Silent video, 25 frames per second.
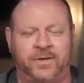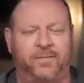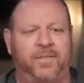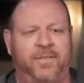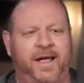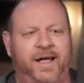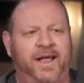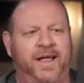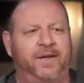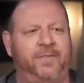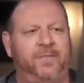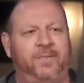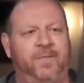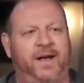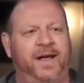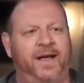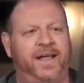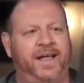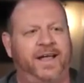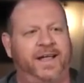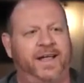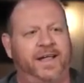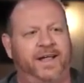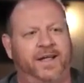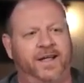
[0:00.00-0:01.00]
my
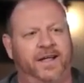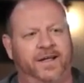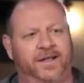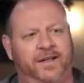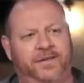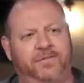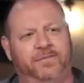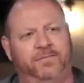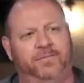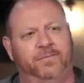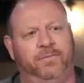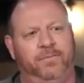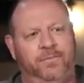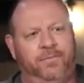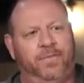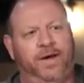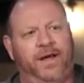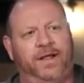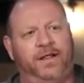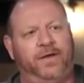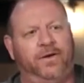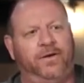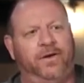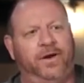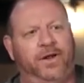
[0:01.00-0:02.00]

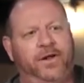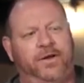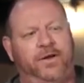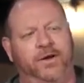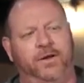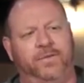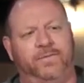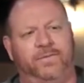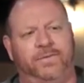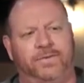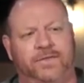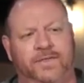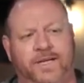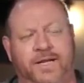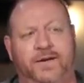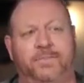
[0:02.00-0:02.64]
learning curve was like